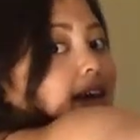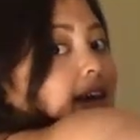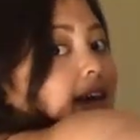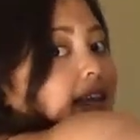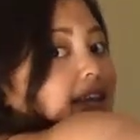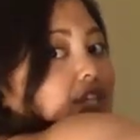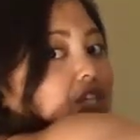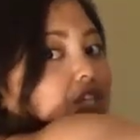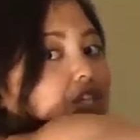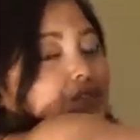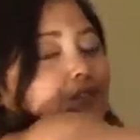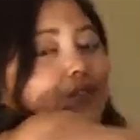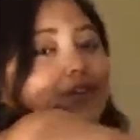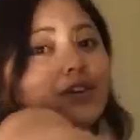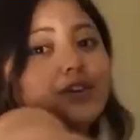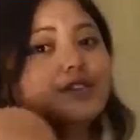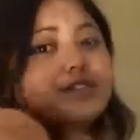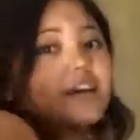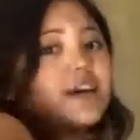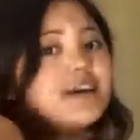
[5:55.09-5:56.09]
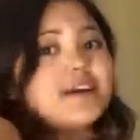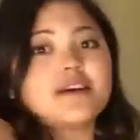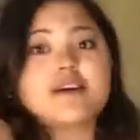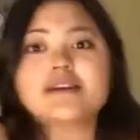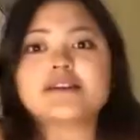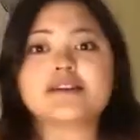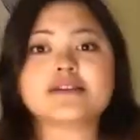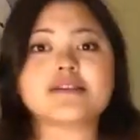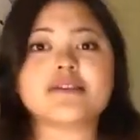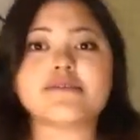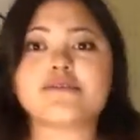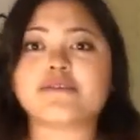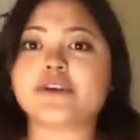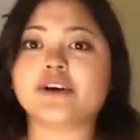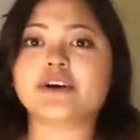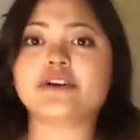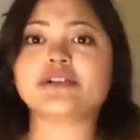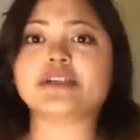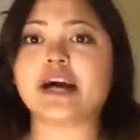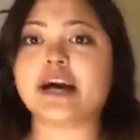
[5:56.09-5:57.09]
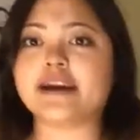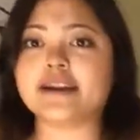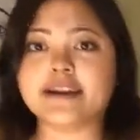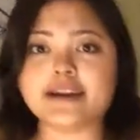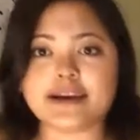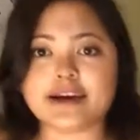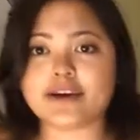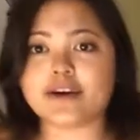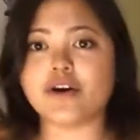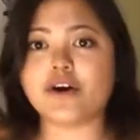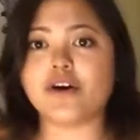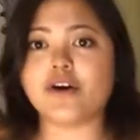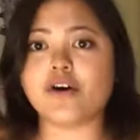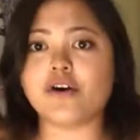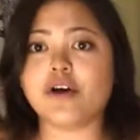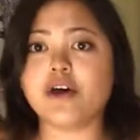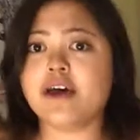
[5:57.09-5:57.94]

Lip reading: and it just feels like it doesn't feel tightening at all.